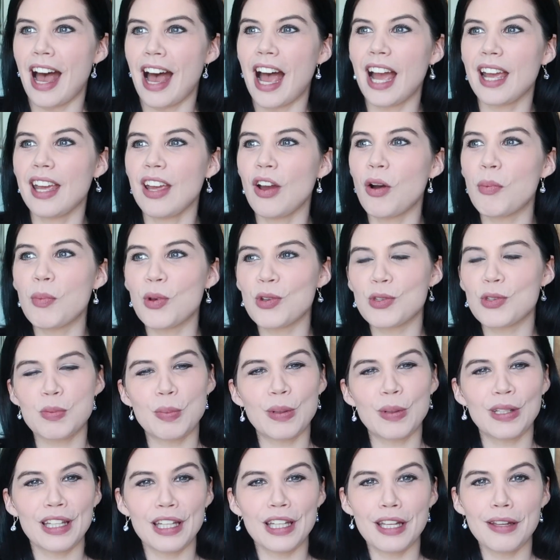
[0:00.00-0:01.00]
I
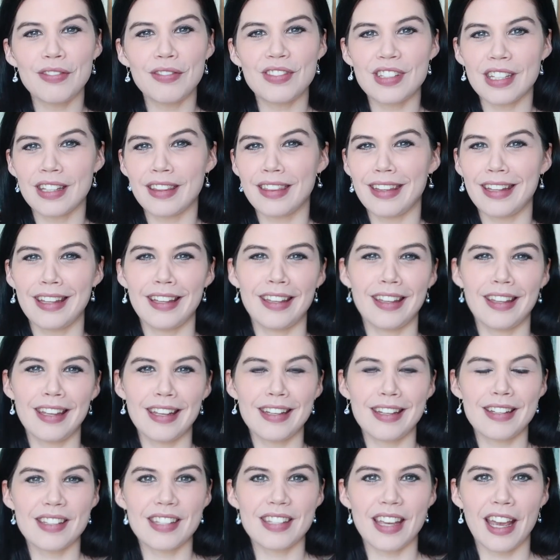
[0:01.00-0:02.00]
almost believed in the
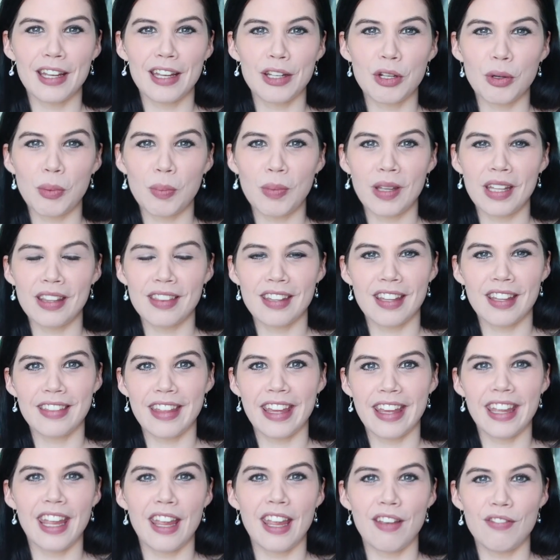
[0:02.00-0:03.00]
entitlement
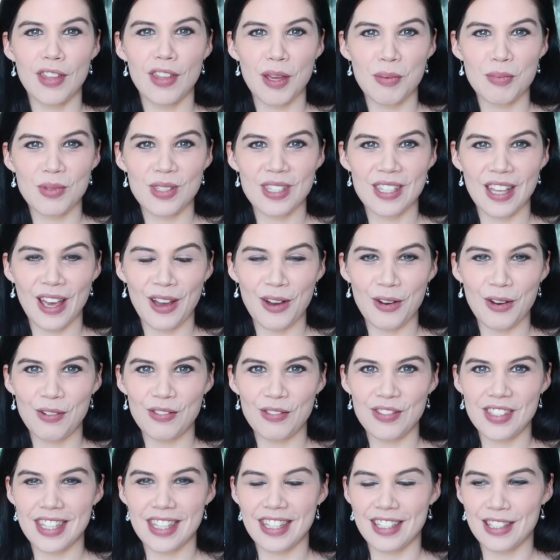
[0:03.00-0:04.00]
that they gave
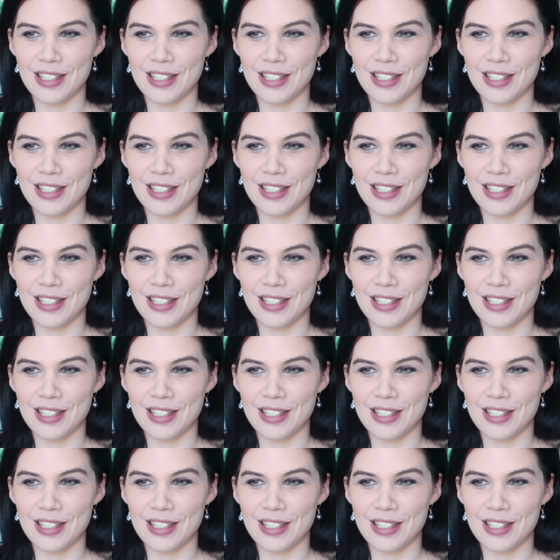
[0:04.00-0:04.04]
themselves,